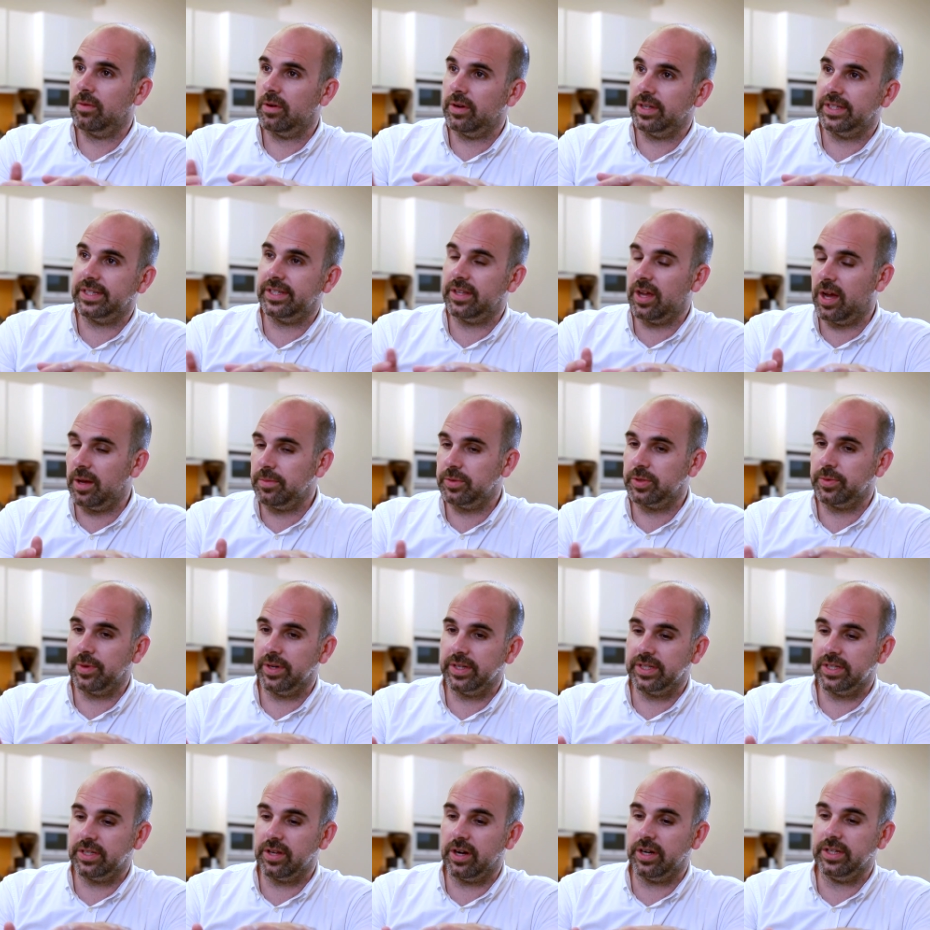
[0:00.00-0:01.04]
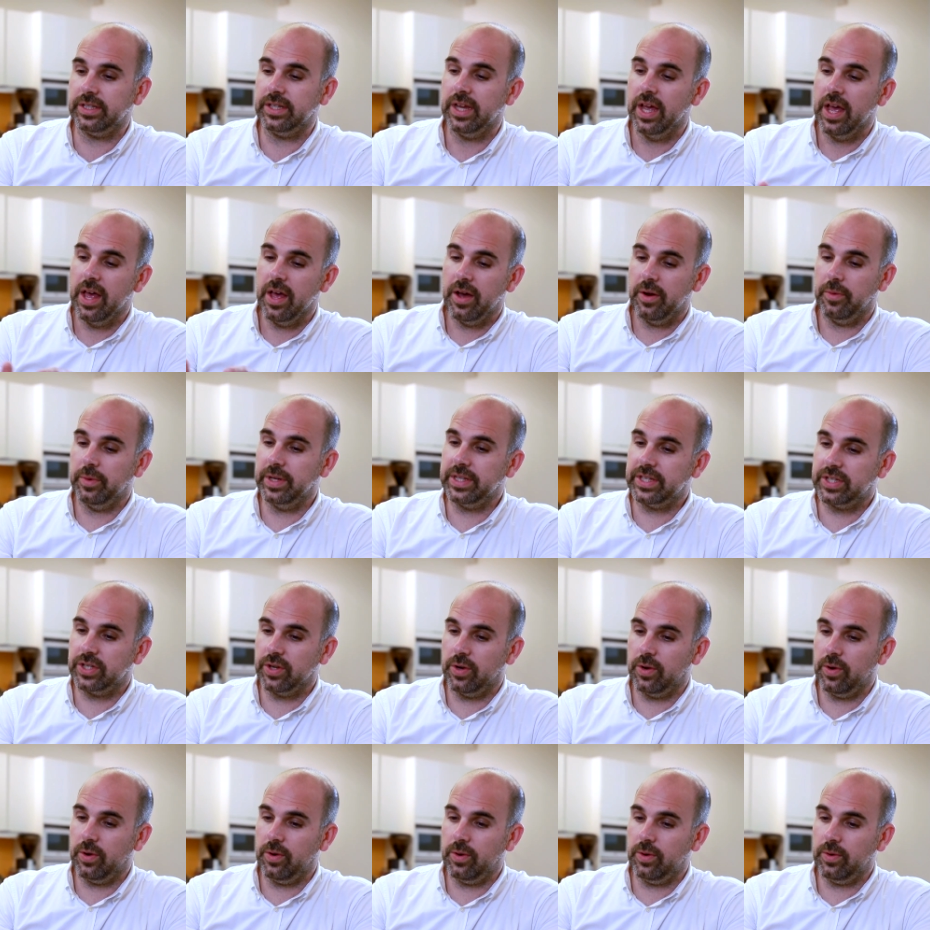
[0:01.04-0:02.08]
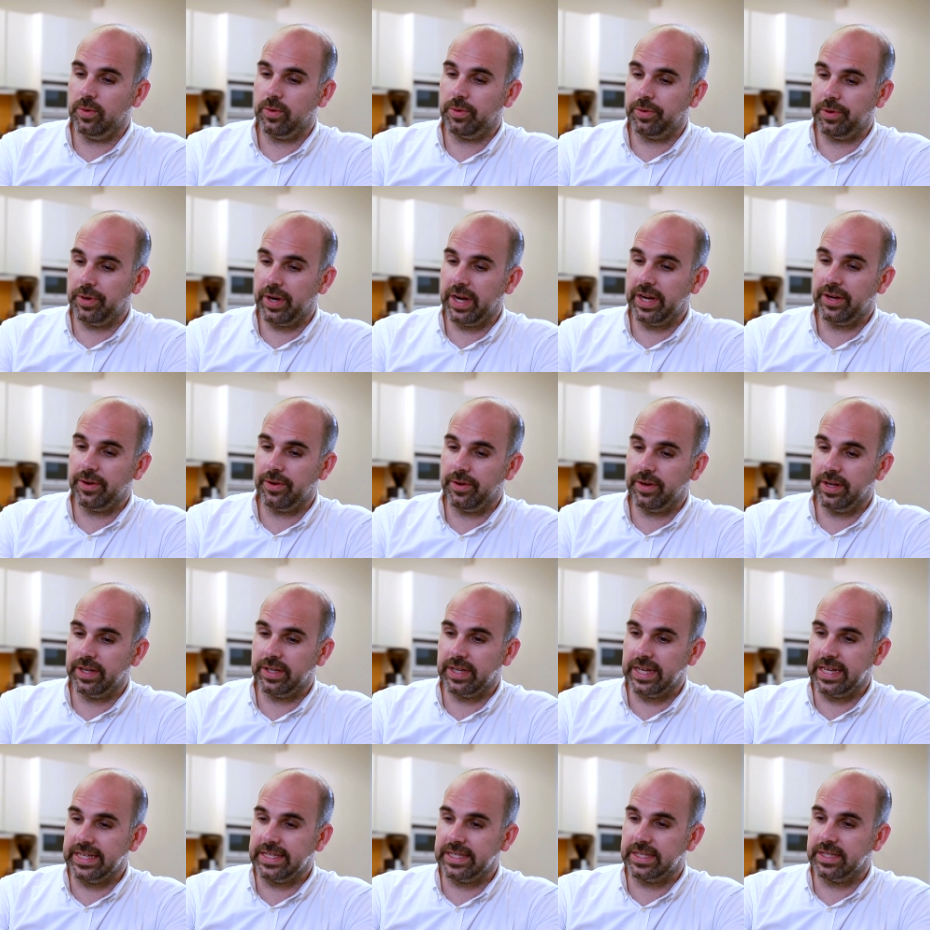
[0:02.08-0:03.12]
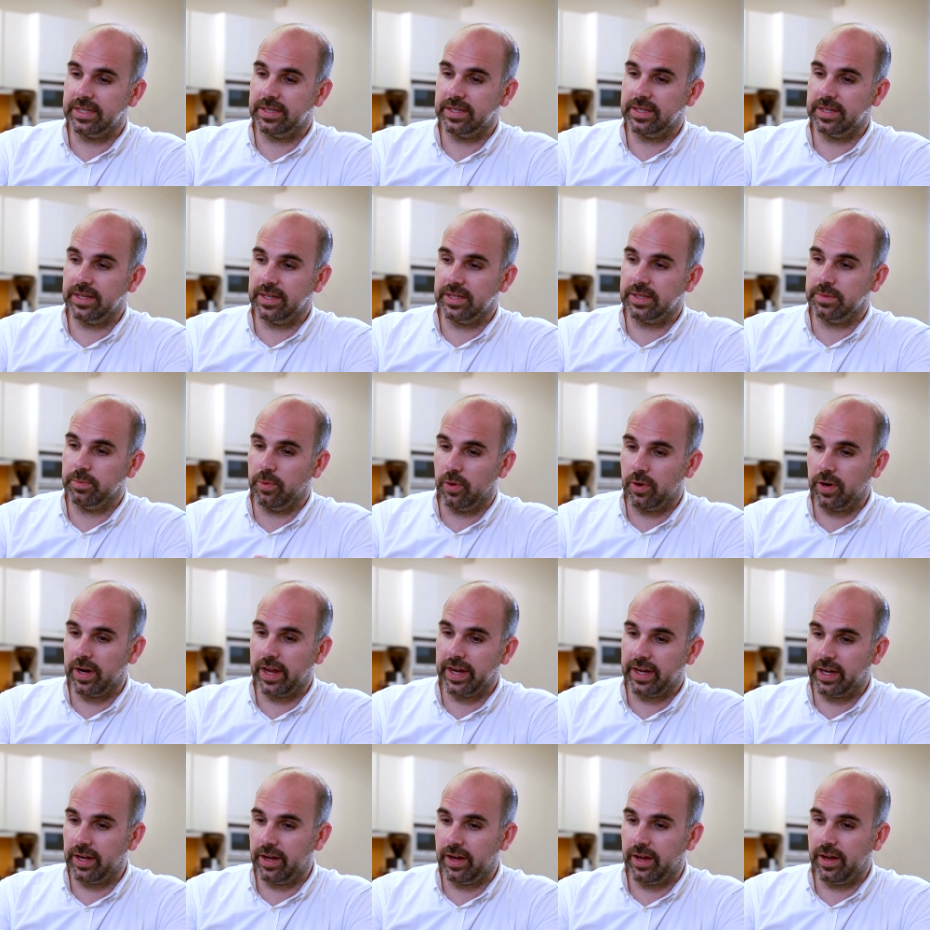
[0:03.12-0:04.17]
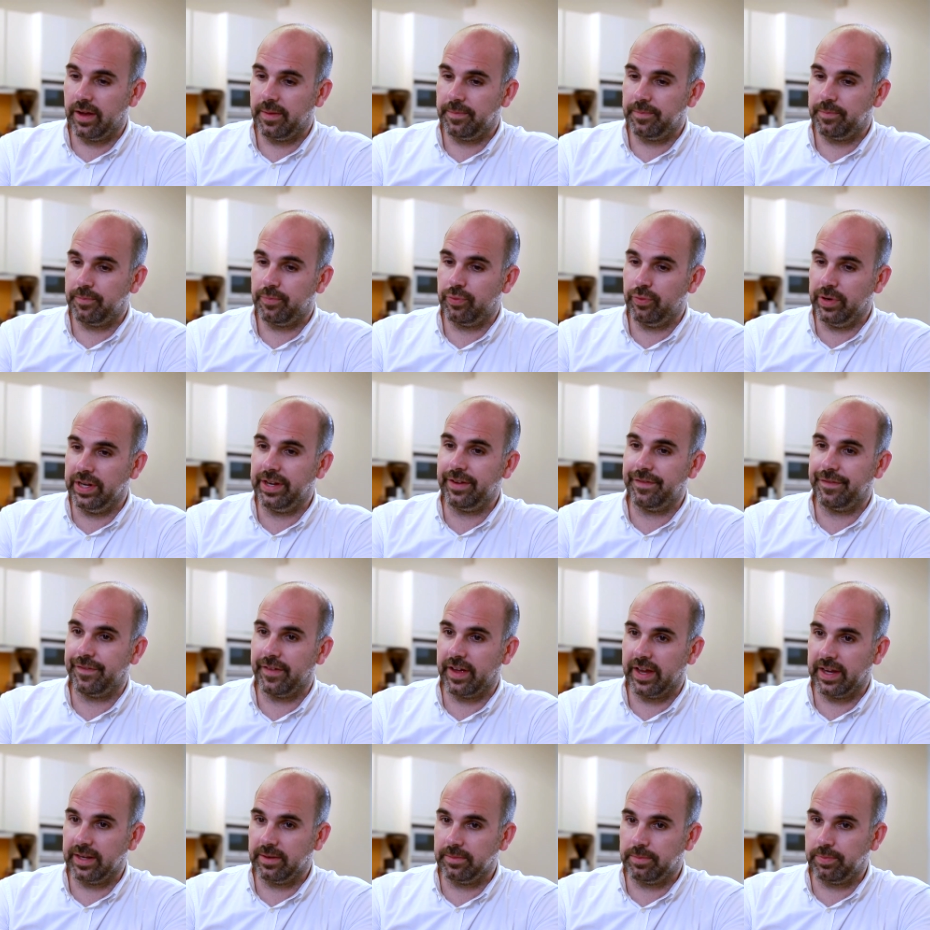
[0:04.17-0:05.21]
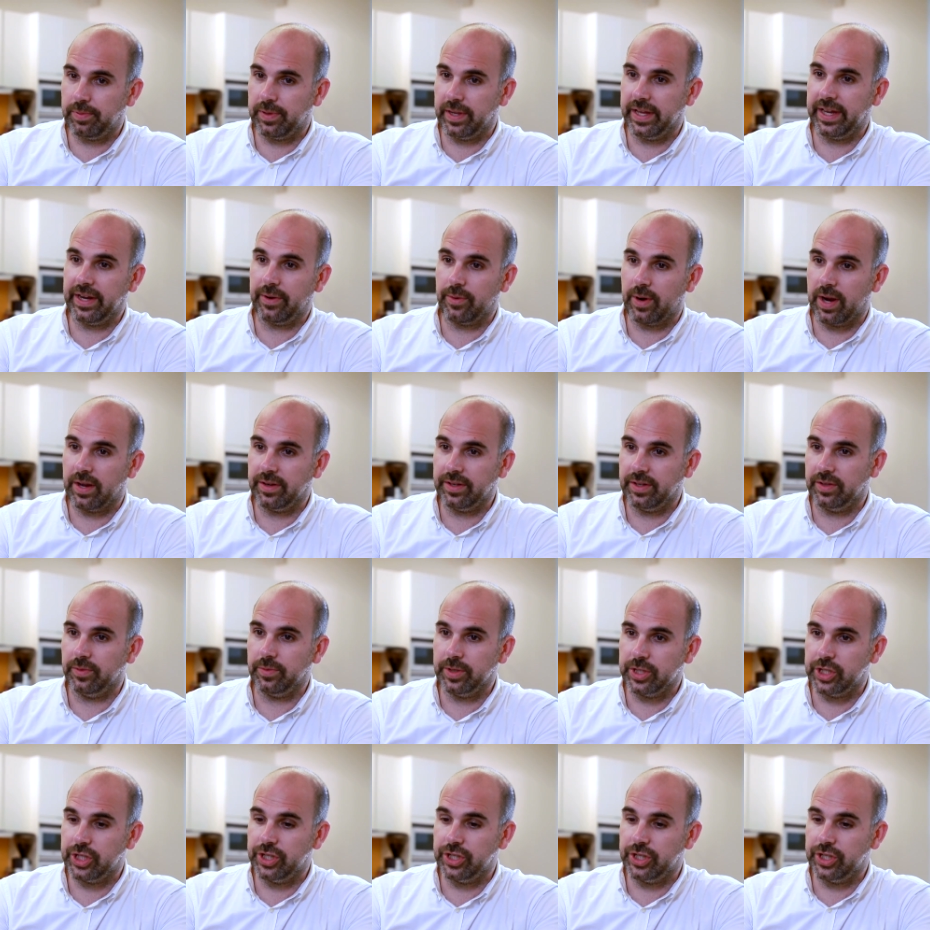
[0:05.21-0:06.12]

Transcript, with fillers: where it stops, where it starts. With Zoho Creator, it, it's, it's more like a predefined playground in